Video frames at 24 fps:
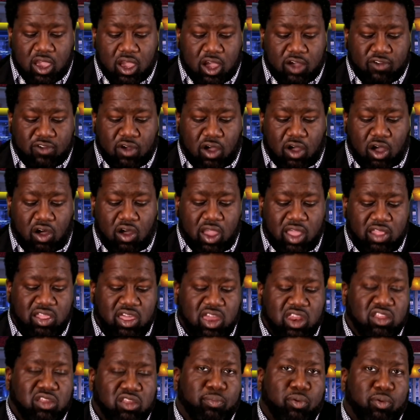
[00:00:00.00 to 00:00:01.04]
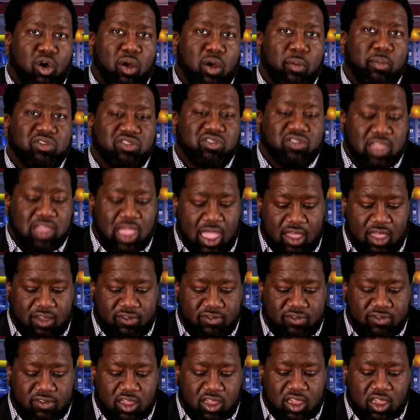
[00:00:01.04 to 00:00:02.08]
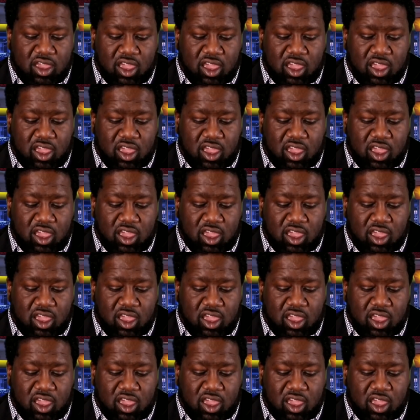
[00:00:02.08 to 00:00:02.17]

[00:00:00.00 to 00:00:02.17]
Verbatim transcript: uh, for all athletic department staff.